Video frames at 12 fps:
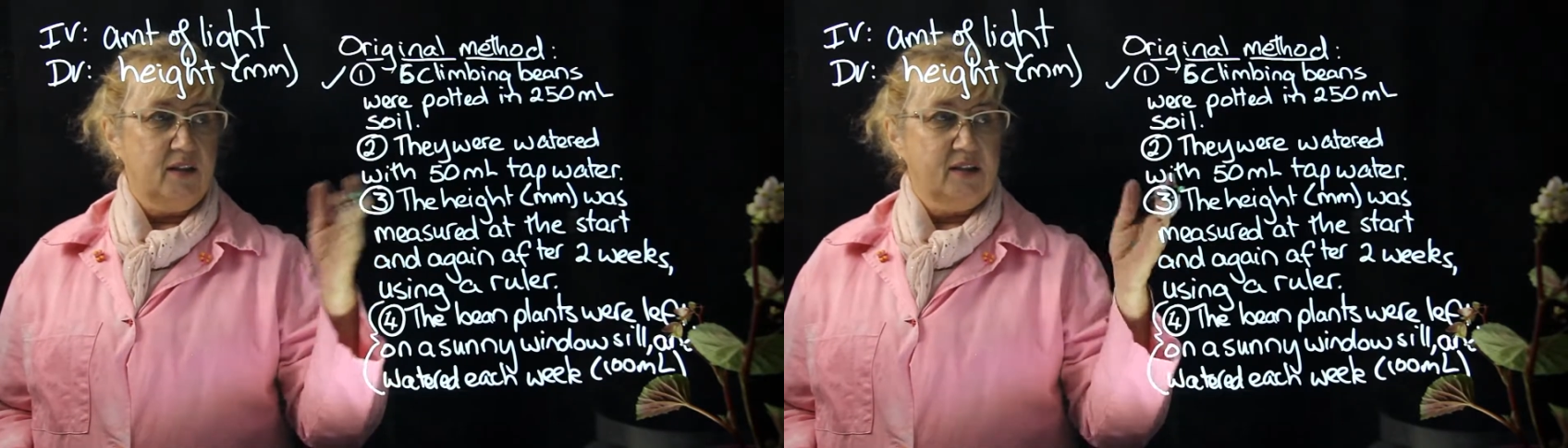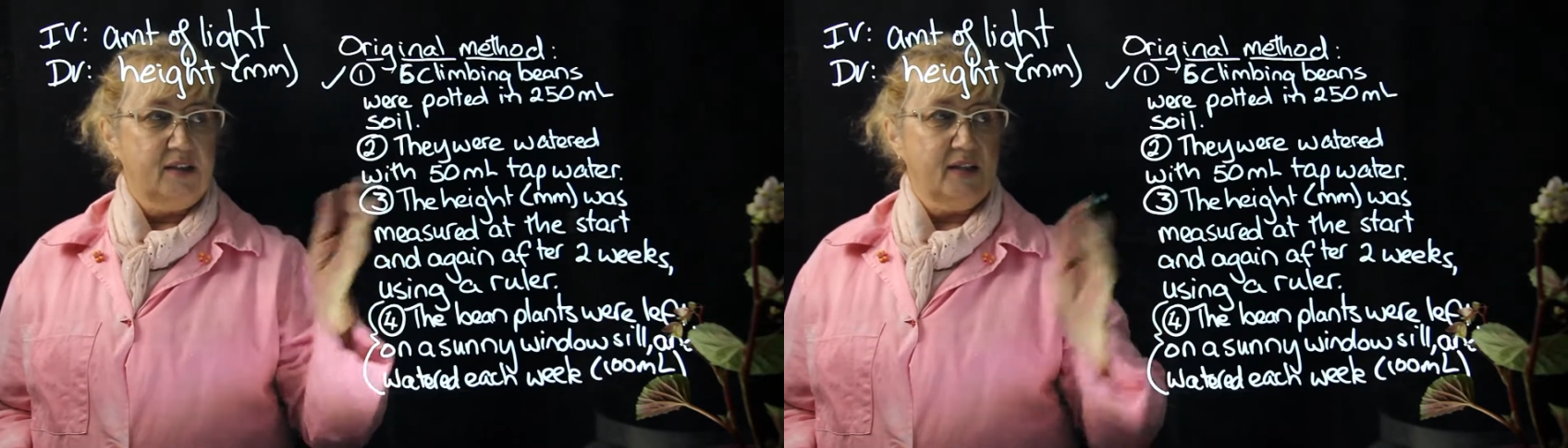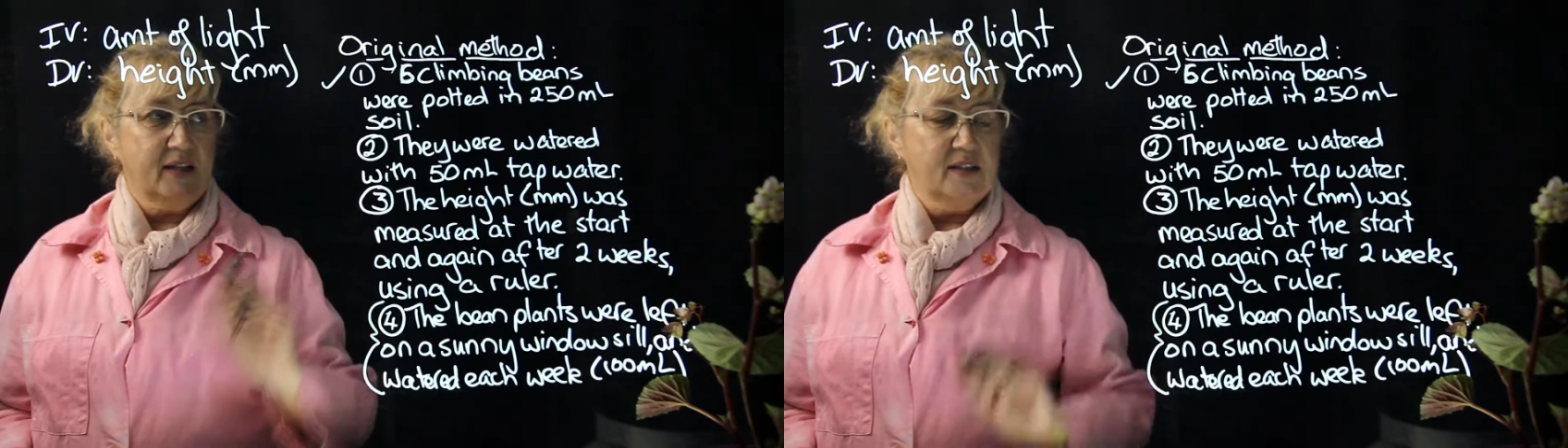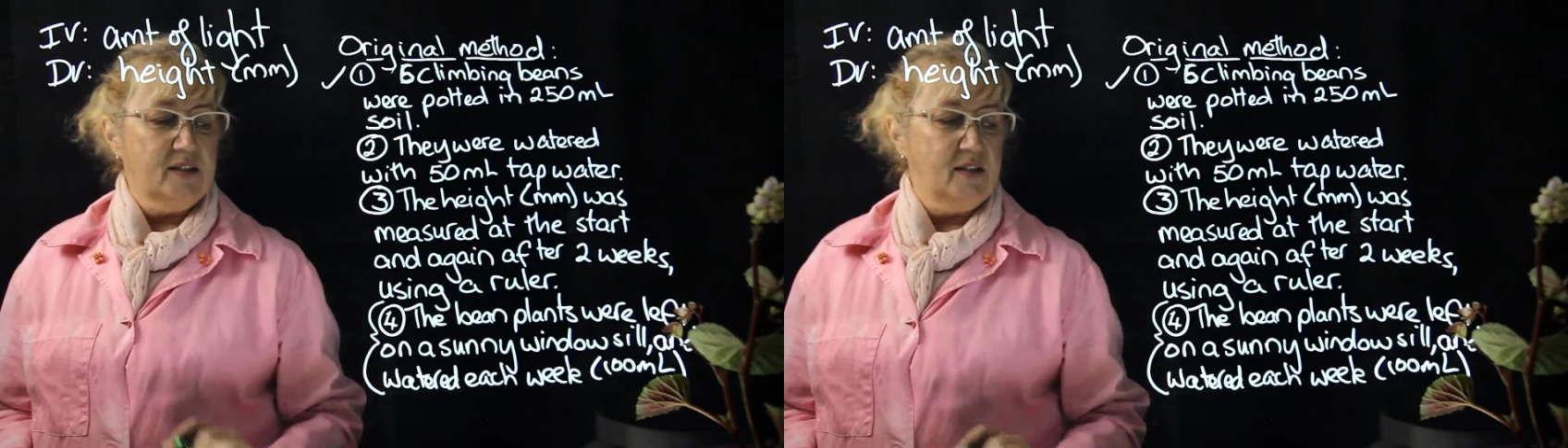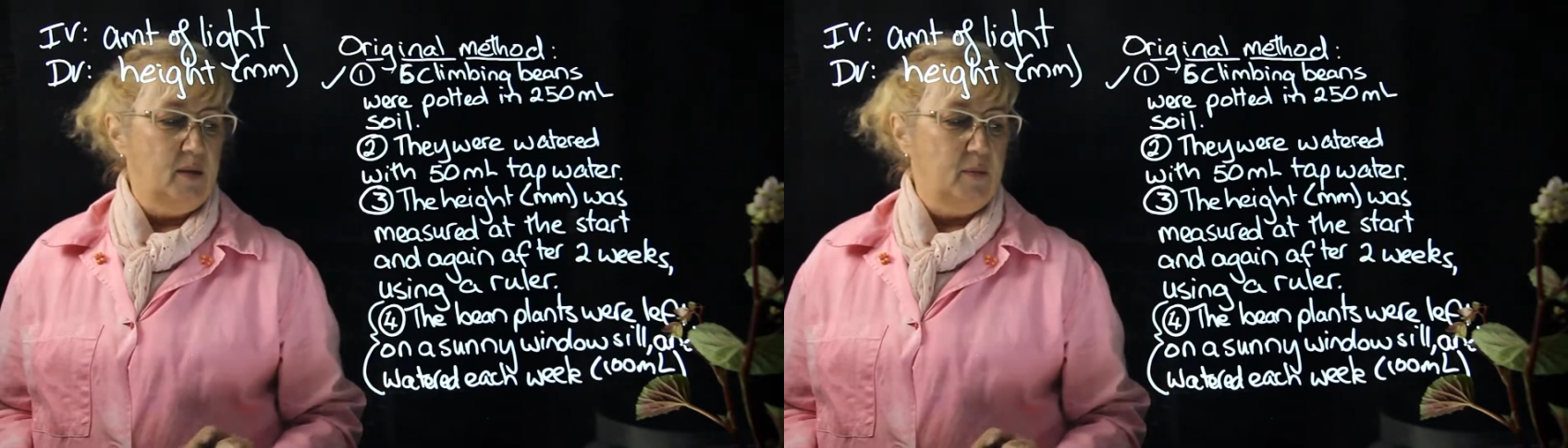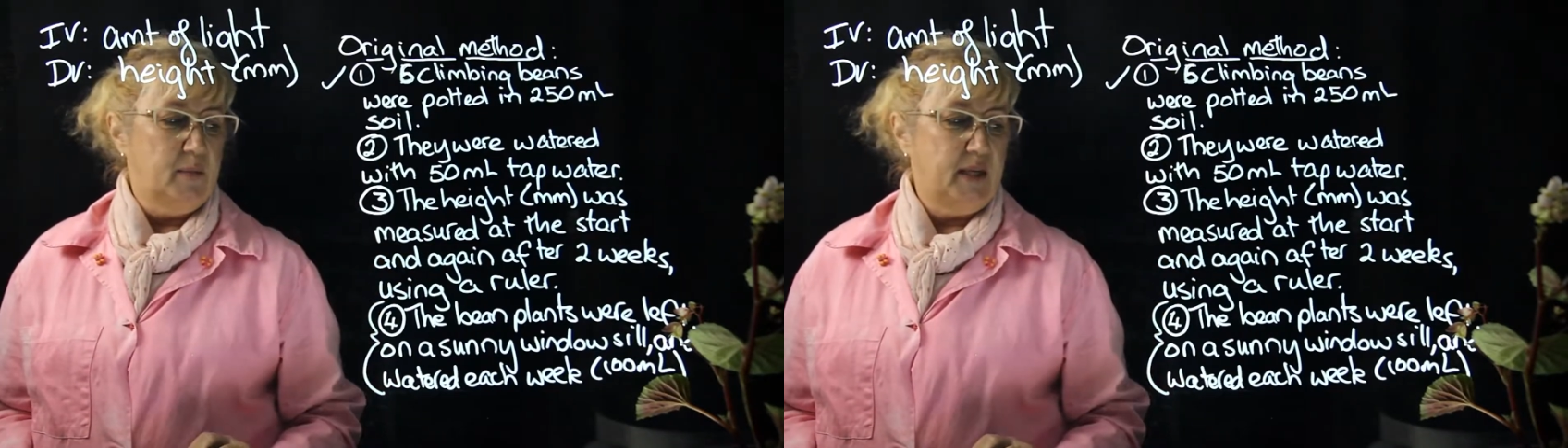the 6
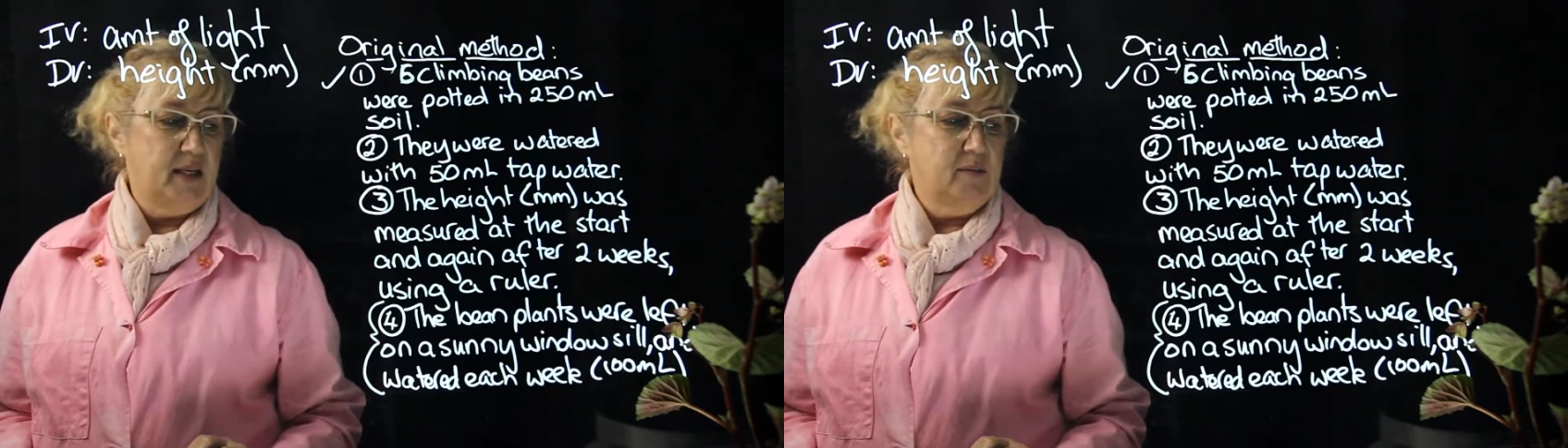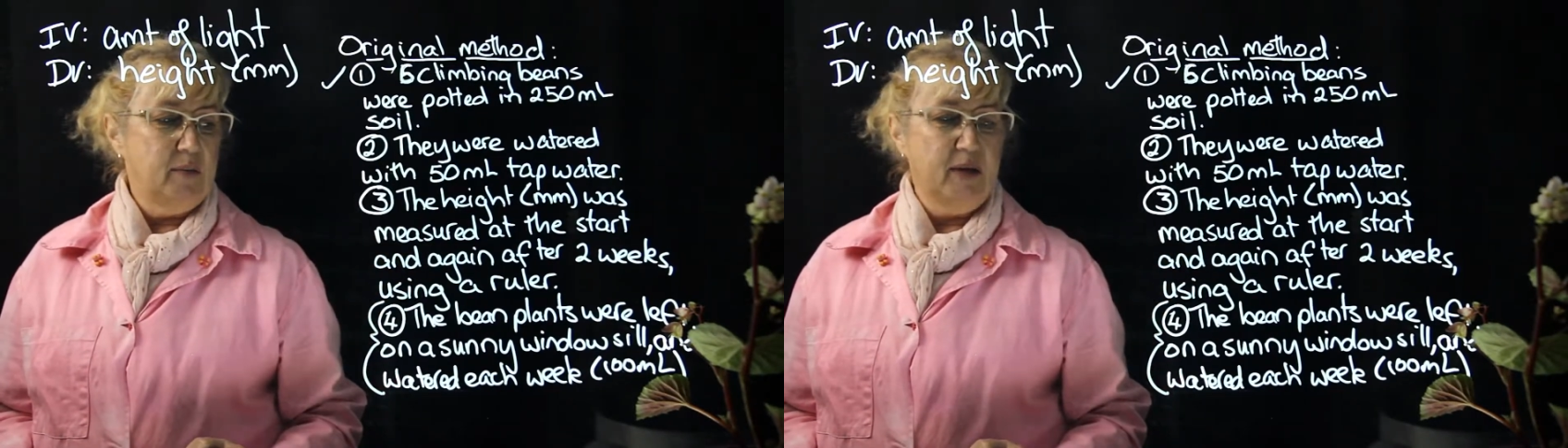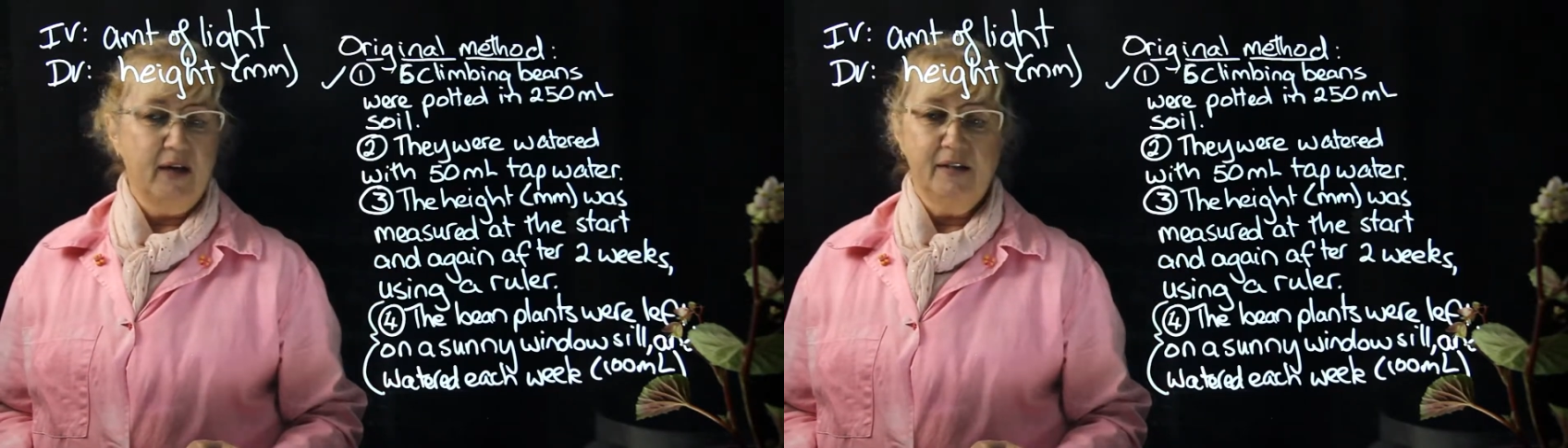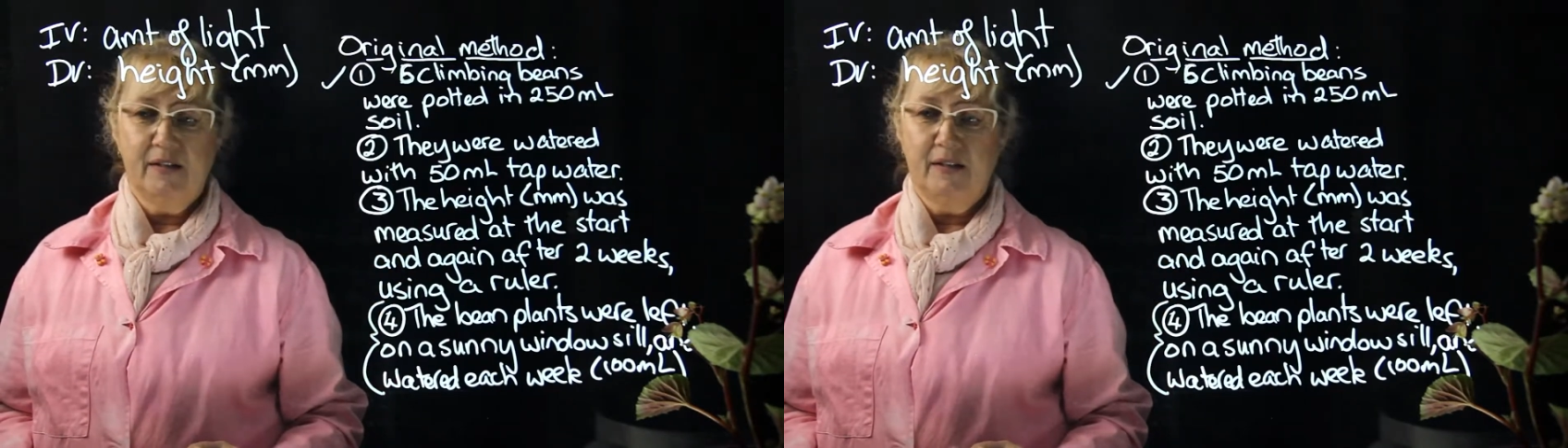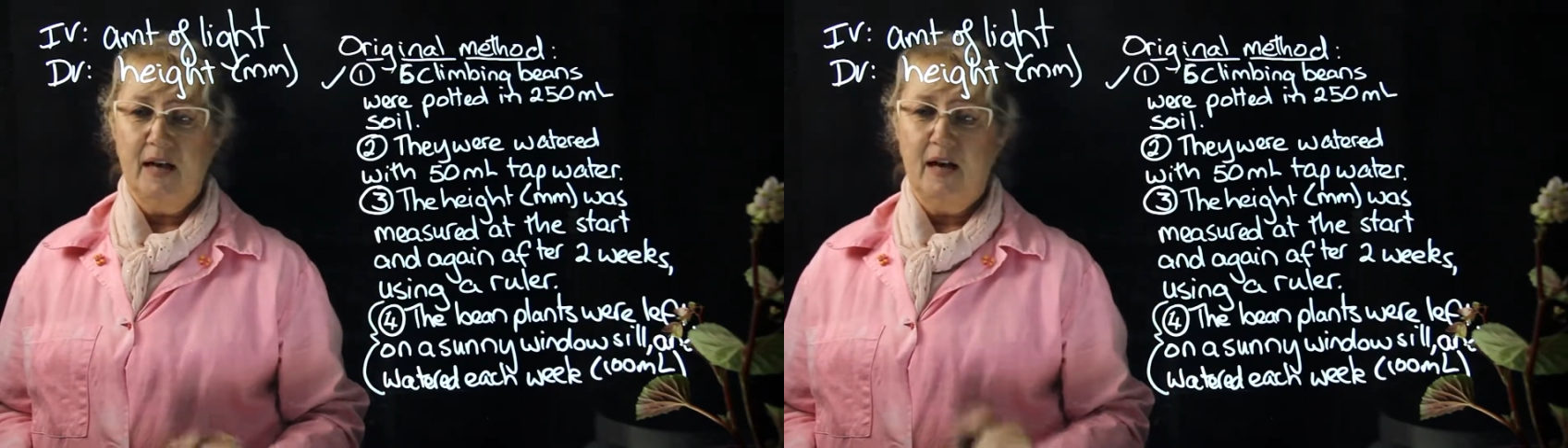bean plants.